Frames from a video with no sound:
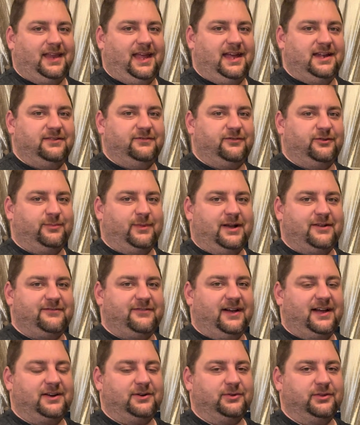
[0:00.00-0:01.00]
And for my
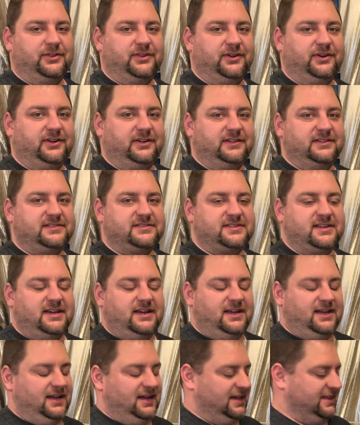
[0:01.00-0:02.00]
final thoughts,
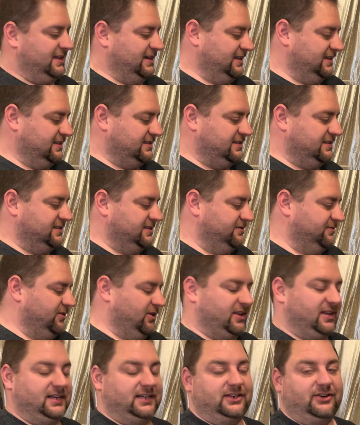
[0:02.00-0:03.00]
I think this is
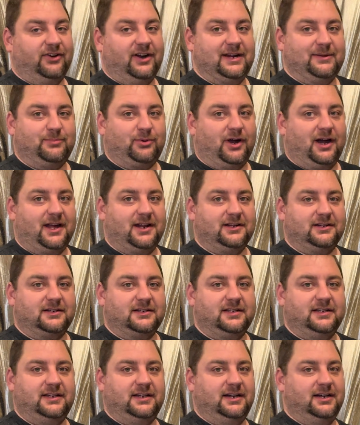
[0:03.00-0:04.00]
really a great
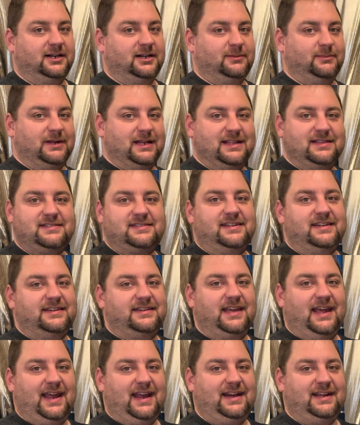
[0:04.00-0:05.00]
product.
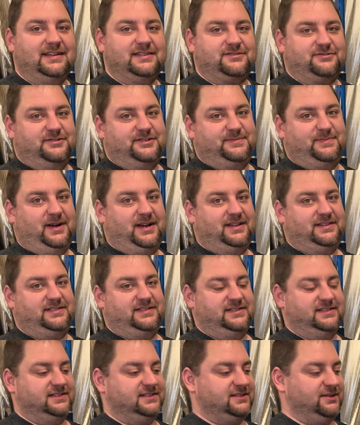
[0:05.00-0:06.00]
Instantaneous
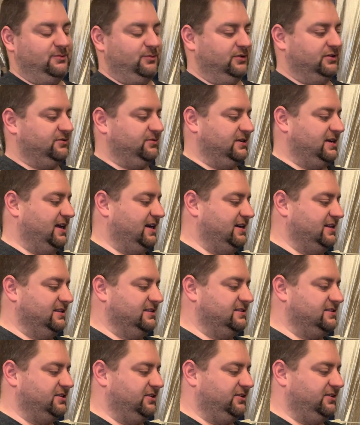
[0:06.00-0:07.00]
responses once we got it
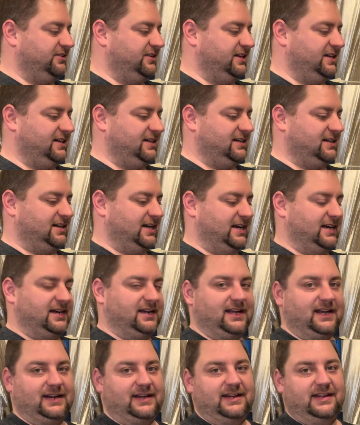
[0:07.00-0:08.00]
installed here and
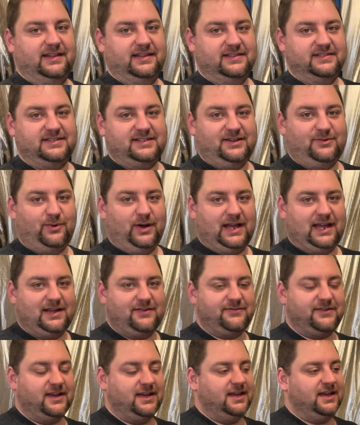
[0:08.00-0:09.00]
connected to the
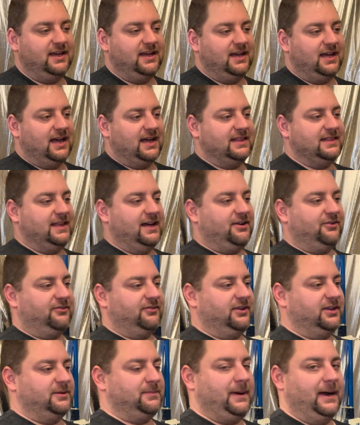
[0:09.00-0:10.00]
Z-Wave, and that'll
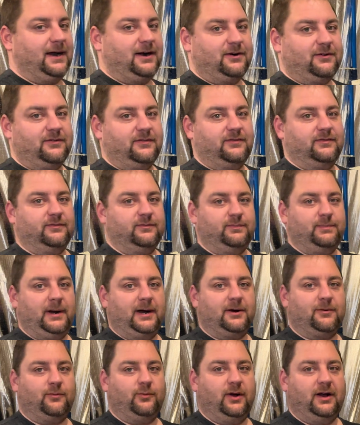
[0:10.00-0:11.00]
really pair
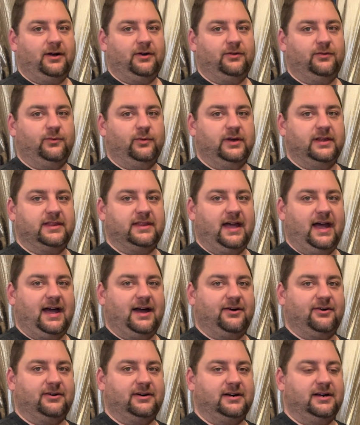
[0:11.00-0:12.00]
well with
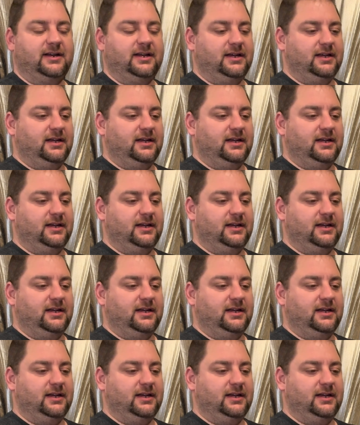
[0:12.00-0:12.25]
our